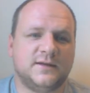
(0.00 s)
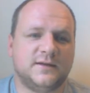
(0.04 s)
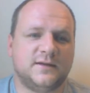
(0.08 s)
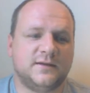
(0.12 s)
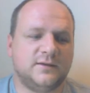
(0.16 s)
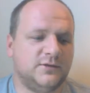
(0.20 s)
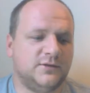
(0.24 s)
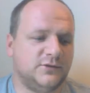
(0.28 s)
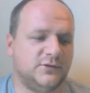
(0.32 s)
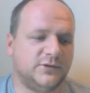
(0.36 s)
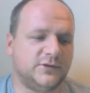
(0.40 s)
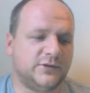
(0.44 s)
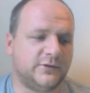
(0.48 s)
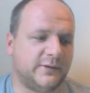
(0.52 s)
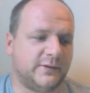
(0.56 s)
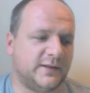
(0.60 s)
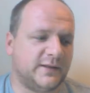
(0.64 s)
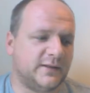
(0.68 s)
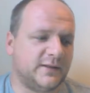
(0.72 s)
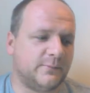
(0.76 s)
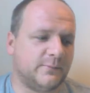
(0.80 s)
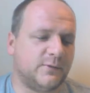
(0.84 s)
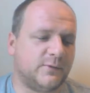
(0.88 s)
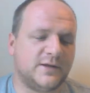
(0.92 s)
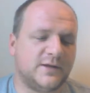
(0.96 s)
you do end
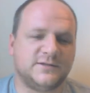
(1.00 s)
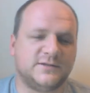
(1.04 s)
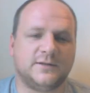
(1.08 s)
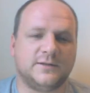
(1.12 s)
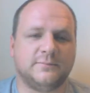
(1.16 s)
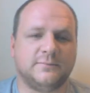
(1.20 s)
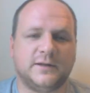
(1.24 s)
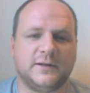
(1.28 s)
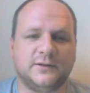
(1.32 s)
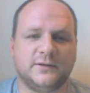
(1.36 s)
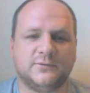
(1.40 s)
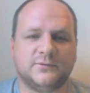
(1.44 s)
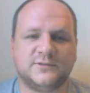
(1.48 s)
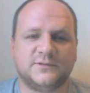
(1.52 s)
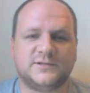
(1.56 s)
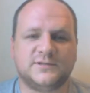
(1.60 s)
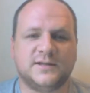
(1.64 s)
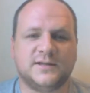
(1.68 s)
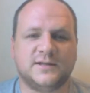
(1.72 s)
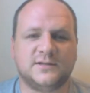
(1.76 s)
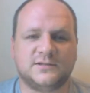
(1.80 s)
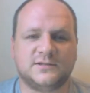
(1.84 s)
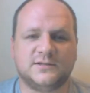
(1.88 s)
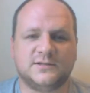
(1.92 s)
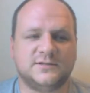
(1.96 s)
up wasting money on
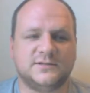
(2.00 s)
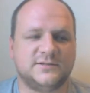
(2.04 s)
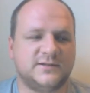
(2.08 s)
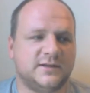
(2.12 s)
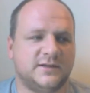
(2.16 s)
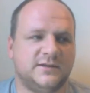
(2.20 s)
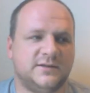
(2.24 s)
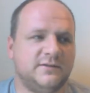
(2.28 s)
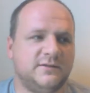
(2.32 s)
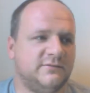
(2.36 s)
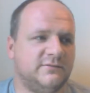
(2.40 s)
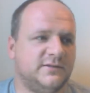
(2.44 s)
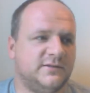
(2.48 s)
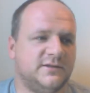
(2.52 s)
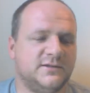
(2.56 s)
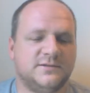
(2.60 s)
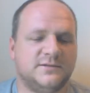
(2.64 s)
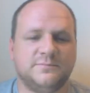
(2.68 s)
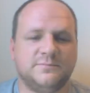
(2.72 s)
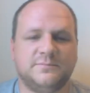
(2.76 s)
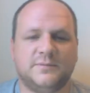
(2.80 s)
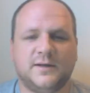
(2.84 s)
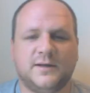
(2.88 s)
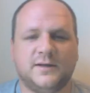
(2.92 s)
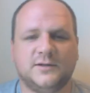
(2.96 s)
senseless activities
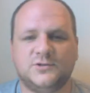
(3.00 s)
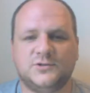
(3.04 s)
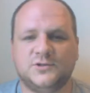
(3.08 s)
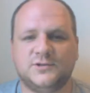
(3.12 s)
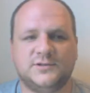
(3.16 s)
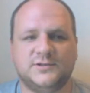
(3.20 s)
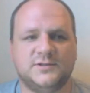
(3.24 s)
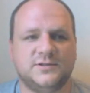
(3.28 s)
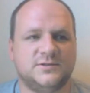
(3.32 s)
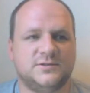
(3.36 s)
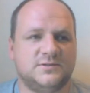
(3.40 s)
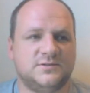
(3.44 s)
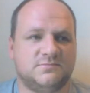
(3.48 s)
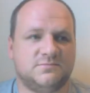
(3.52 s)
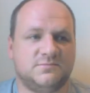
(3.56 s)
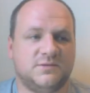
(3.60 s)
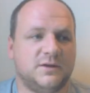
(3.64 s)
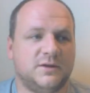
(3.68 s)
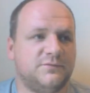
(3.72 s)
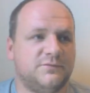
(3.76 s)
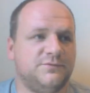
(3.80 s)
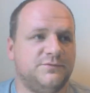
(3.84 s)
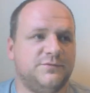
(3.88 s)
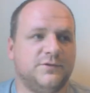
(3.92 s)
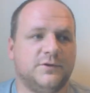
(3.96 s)
and purchases
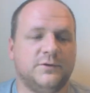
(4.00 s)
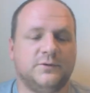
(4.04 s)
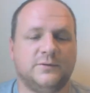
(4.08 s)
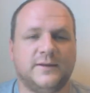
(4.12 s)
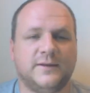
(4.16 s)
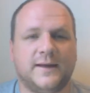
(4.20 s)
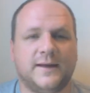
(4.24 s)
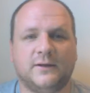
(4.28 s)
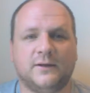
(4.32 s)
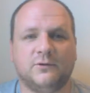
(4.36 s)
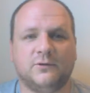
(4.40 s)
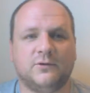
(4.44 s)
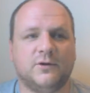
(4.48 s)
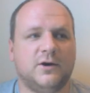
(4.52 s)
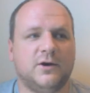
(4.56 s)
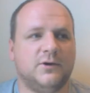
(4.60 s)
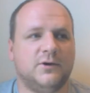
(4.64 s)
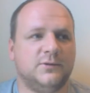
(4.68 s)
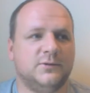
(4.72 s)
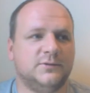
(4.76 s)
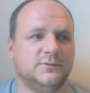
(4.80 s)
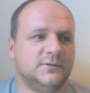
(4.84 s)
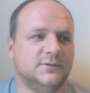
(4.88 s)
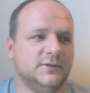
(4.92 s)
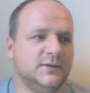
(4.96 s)
like food,
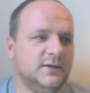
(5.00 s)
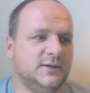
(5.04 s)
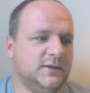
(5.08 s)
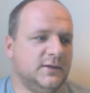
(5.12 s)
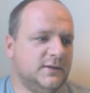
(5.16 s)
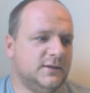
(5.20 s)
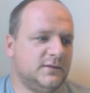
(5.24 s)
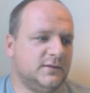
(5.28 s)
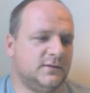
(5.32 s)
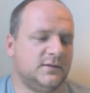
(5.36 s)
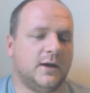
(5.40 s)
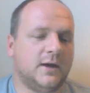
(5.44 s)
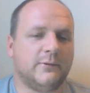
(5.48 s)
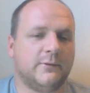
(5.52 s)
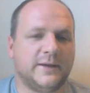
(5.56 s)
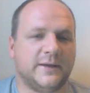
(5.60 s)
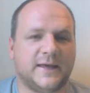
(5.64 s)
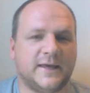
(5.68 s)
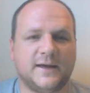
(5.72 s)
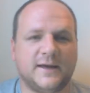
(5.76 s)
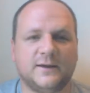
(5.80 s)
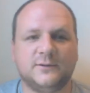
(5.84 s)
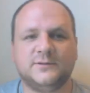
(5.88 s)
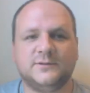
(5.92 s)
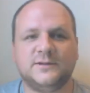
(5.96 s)
alcohol, going
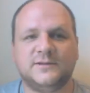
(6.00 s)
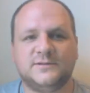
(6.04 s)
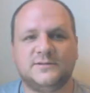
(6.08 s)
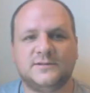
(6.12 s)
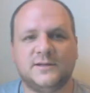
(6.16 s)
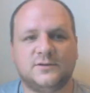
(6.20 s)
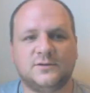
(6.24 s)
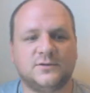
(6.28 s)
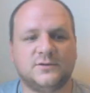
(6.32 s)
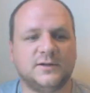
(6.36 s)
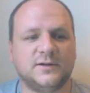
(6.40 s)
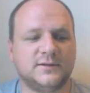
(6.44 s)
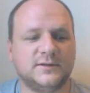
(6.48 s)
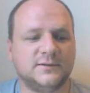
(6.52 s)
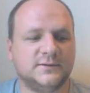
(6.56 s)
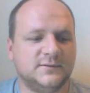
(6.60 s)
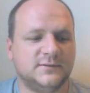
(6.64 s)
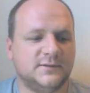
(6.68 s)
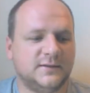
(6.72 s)
out, etc.